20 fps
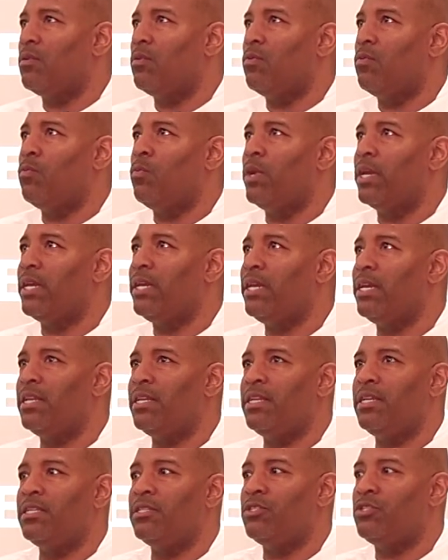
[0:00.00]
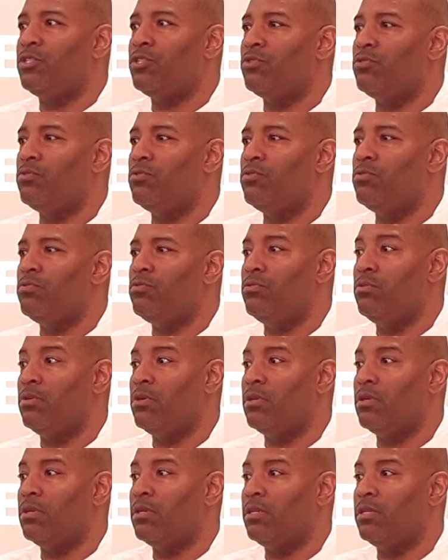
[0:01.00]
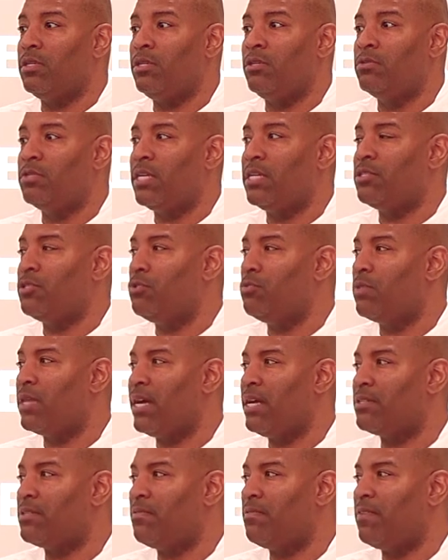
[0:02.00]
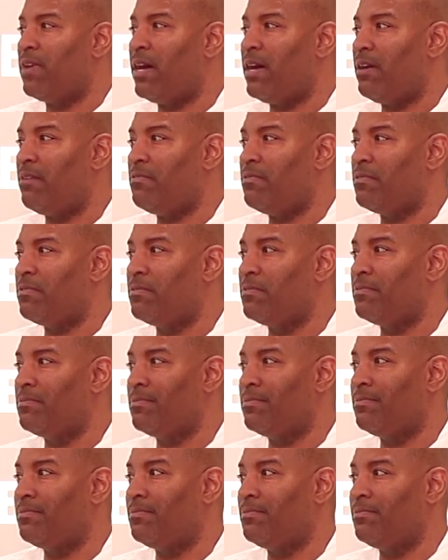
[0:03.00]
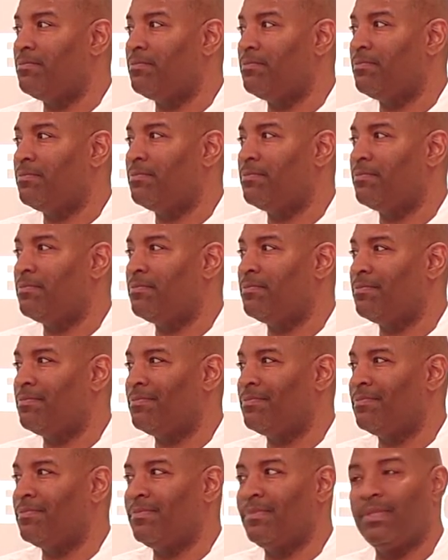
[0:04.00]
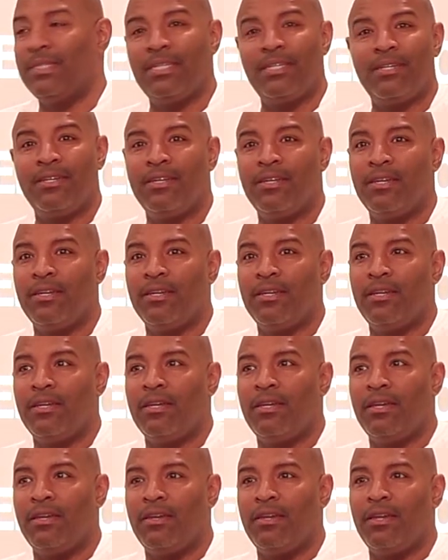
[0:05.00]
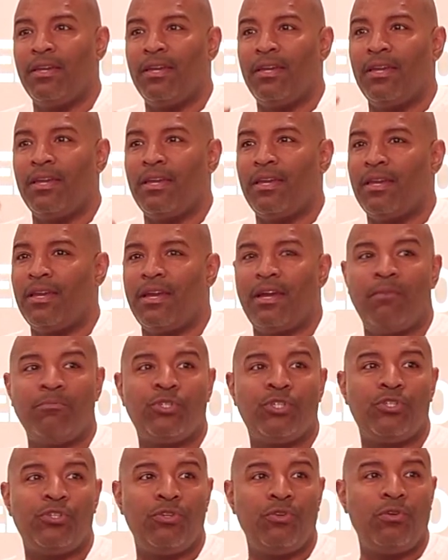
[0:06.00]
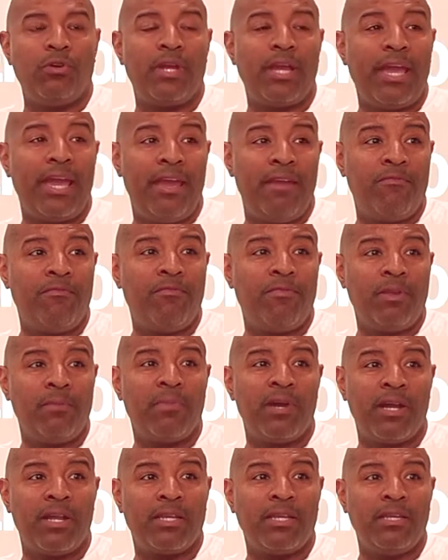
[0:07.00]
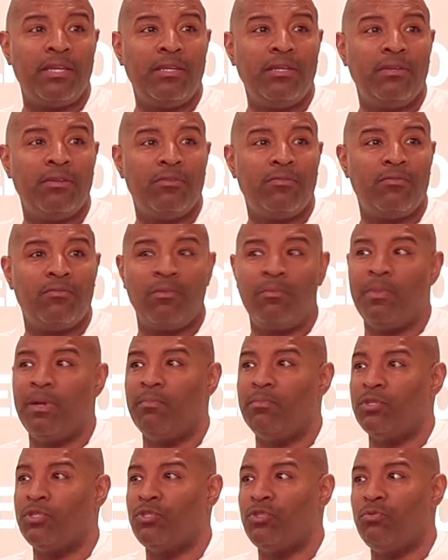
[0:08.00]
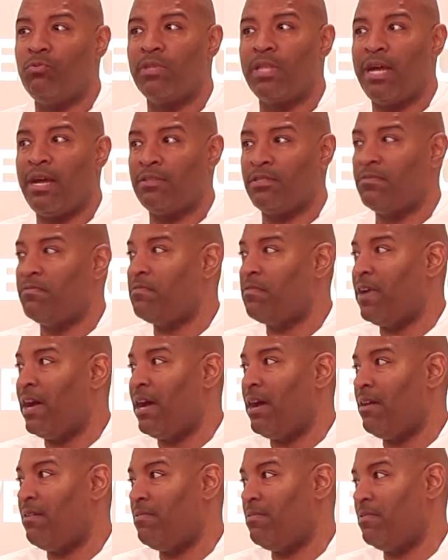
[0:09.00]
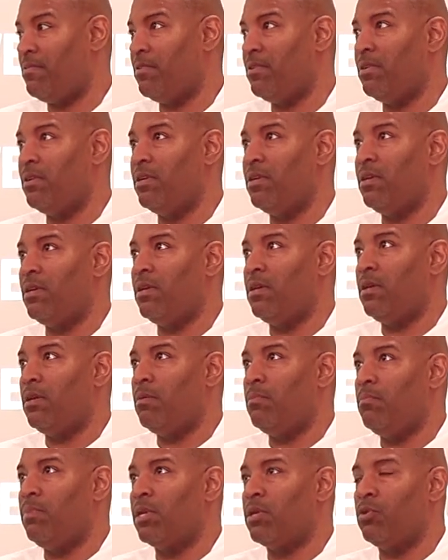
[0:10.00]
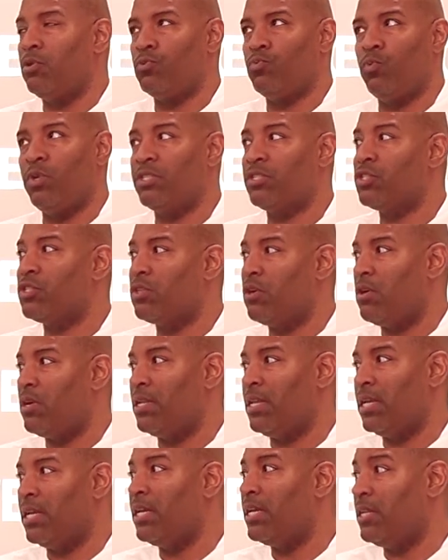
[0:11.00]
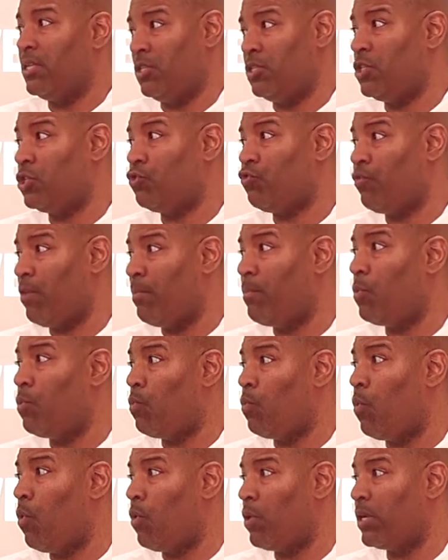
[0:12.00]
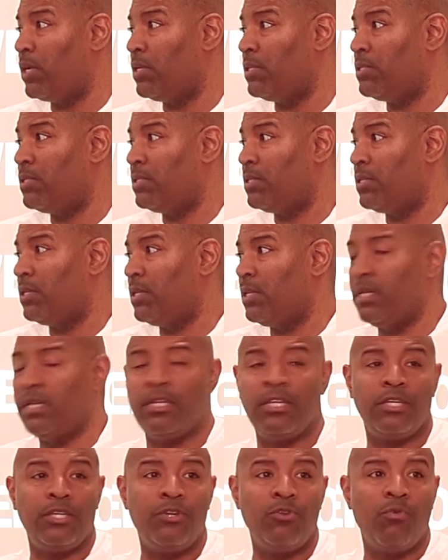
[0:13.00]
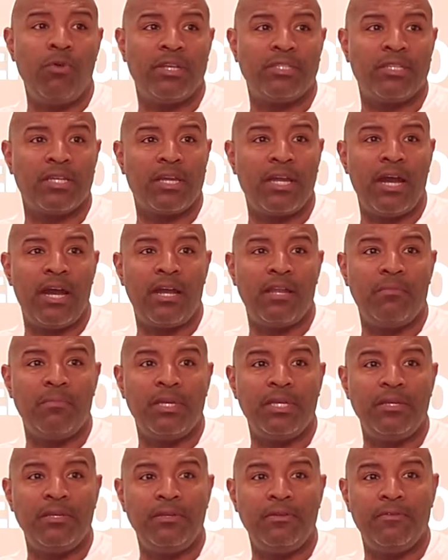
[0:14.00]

We're getting into, you said 2005. 2005, exactly. I'm sure everybody remembers 2005 because we're starting to get into troubled waters in the U.S. economy.